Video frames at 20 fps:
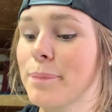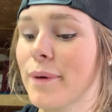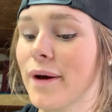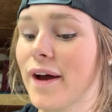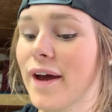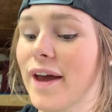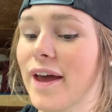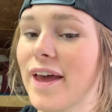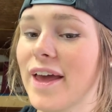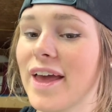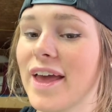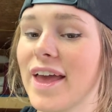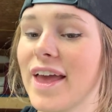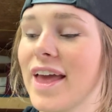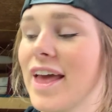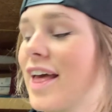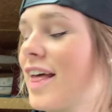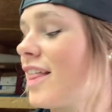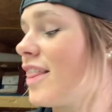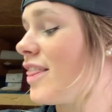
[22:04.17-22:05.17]
but
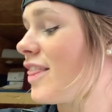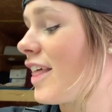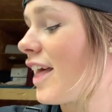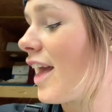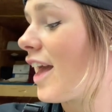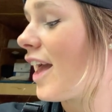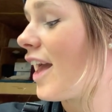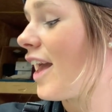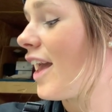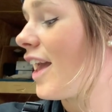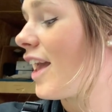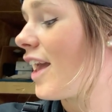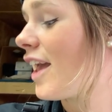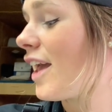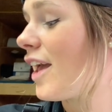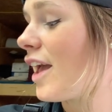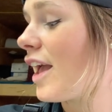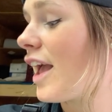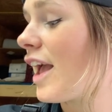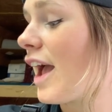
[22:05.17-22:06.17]

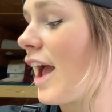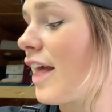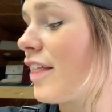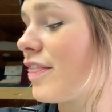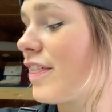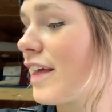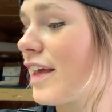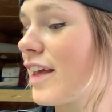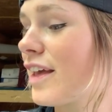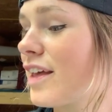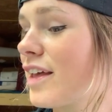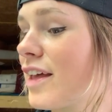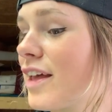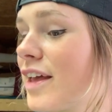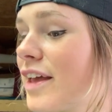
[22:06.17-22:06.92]
they, I think,